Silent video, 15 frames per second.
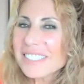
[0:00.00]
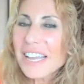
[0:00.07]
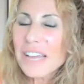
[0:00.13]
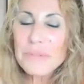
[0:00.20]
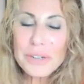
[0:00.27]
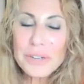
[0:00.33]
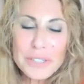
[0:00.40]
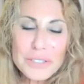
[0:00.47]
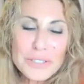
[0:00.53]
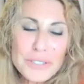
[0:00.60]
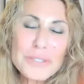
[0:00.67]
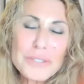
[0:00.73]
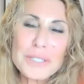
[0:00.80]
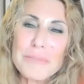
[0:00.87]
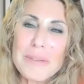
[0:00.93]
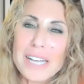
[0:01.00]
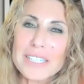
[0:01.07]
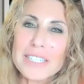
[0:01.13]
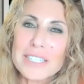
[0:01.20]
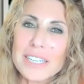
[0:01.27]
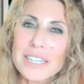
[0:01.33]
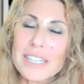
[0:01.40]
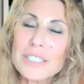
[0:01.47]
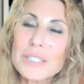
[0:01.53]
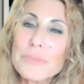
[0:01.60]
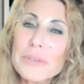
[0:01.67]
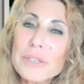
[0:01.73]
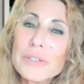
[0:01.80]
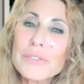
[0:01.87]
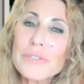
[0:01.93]
and what you do is magic. It's
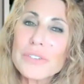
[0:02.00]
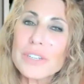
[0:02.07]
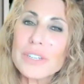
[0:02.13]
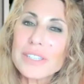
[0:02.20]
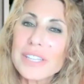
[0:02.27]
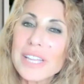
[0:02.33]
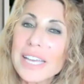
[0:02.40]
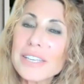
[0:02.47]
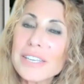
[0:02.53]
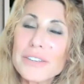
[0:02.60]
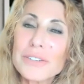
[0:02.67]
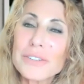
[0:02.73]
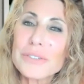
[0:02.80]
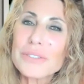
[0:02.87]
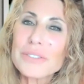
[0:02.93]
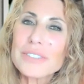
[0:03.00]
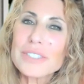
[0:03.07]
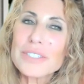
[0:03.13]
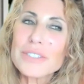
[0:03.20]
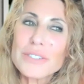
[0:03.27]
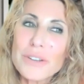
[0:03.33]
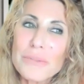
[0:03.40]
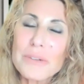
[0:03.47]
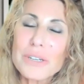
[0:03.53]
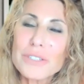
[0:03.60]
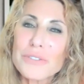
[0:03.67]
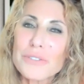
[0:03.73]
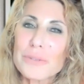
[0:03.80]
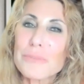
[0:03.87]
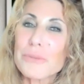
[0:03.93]
beautiful. Thank you so
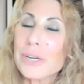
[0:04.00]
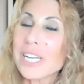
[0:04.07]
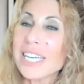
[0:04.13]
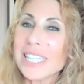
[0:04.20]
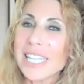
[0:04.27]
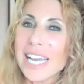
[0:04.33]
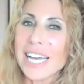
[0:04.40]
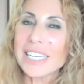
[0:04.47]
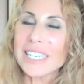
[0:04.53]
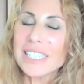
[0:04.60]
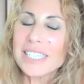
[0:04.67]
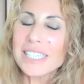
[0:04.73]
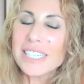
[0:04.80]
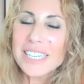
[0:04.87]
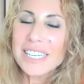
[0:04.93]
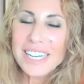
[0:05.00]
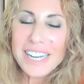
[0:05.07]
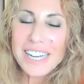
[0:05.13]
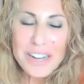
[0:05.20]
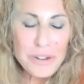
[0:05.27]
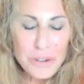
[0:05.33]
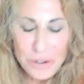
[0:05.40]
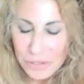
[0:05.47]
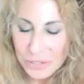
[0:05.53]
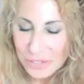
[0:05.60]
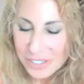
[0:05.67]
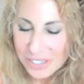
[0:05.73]
much for bringing that. Oh,